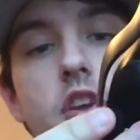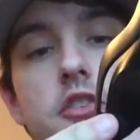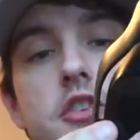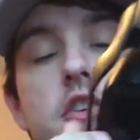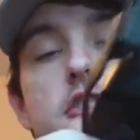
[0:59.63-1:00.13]

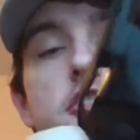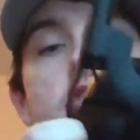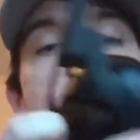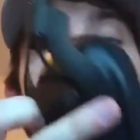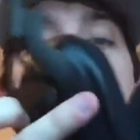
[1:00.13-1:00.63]
So you can
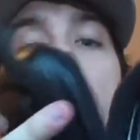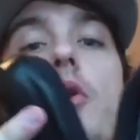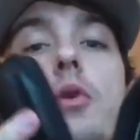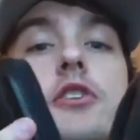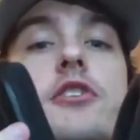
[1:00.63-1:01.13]
choose
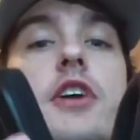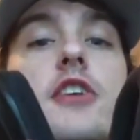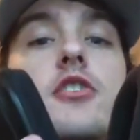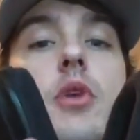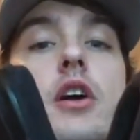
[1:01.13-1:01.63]
which
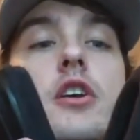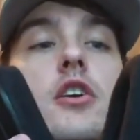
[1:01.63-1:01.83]
side you want